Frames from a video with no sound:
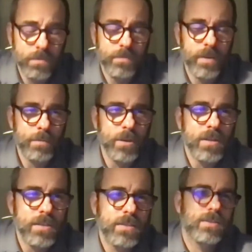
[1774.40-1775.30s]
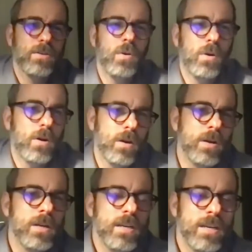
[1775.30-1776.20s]
fabulous,
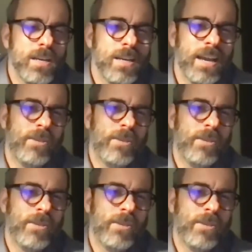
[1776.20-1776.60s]
and